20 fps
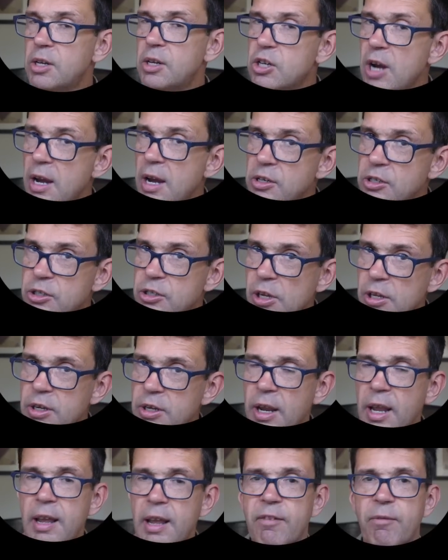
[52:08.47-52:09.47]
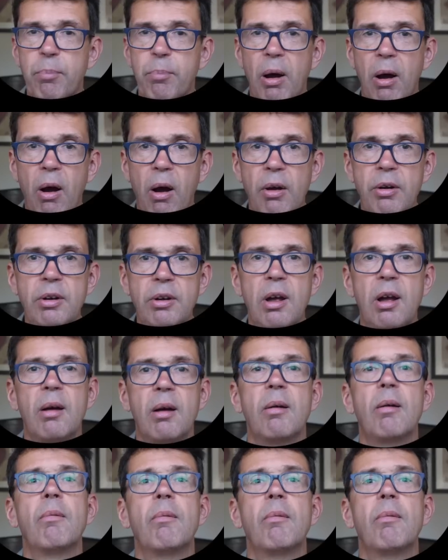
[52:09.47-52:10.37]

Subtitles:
changes it if partner